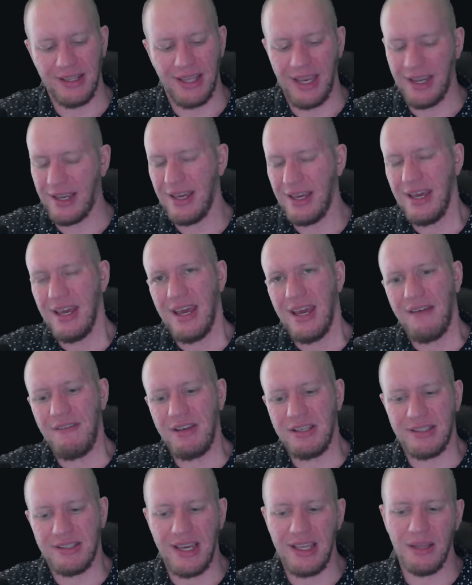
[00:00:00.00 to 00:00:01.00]
Like, have
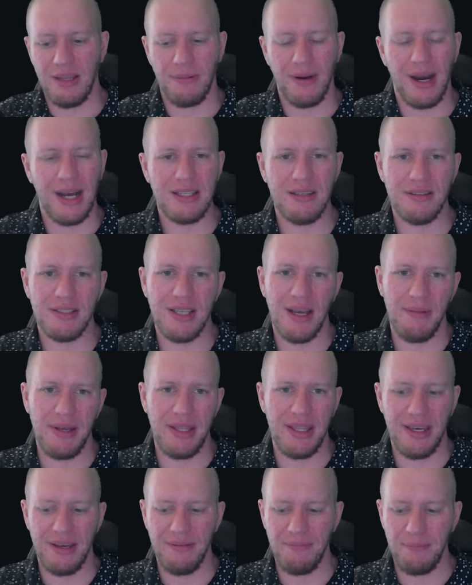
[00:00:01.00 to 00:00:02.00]
you seen the price of some of
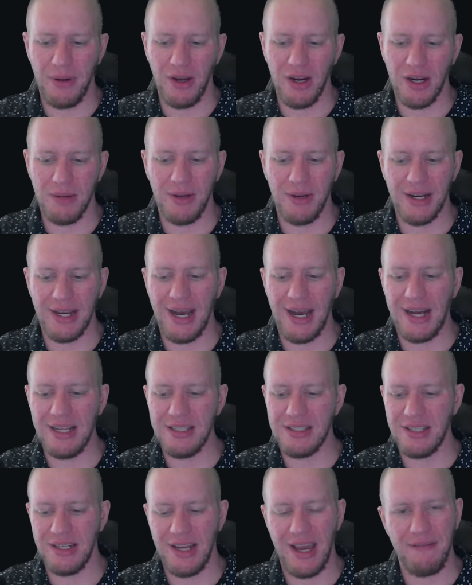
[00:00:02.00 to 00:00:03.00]
the Pokemon
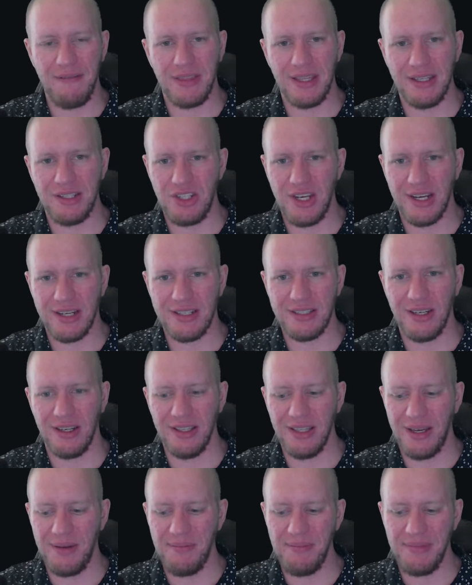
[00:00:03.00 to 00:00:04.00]
cards that have the chicks
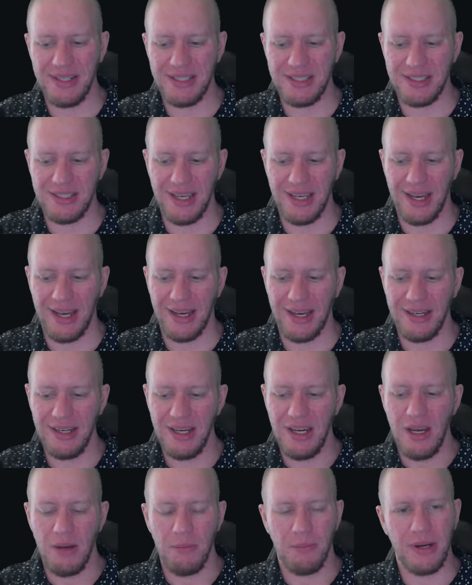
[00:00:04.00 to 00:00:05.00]
on them? It's
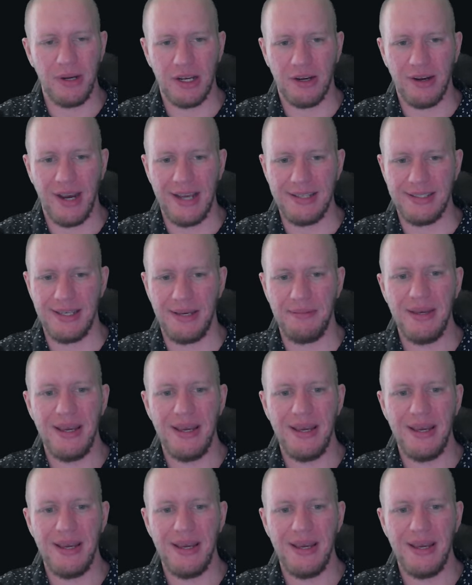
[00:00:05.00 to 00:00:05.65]
pretty crazy.